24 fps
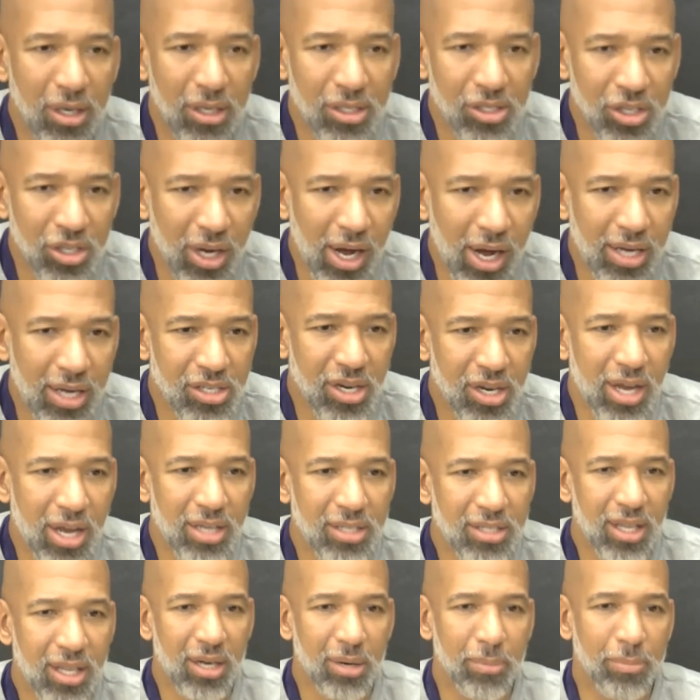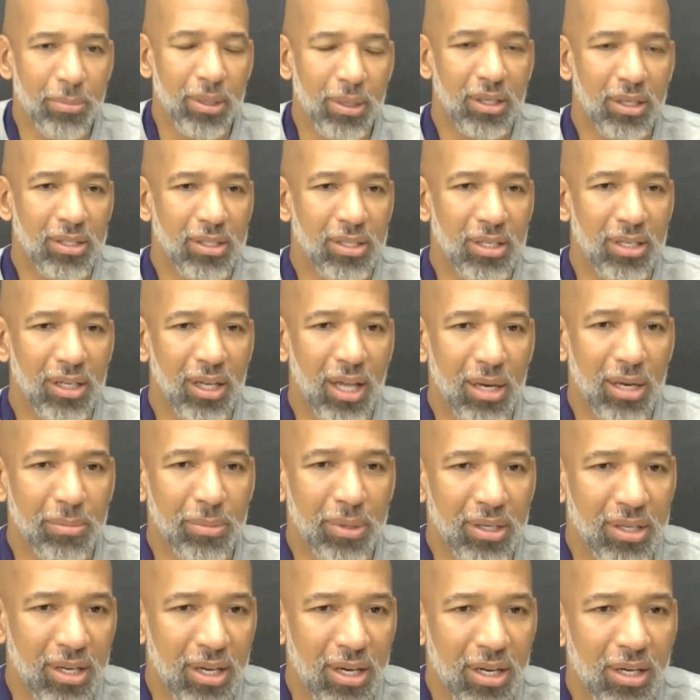Josh has that ability like
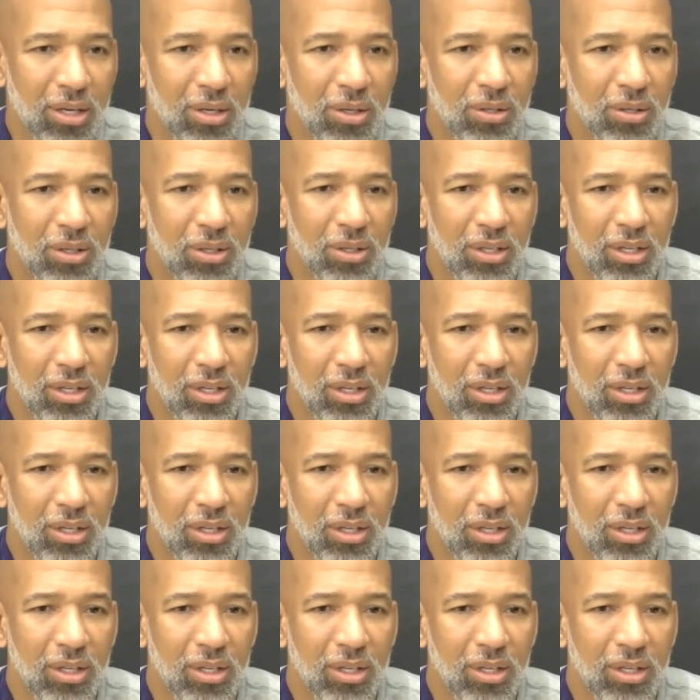Mikhail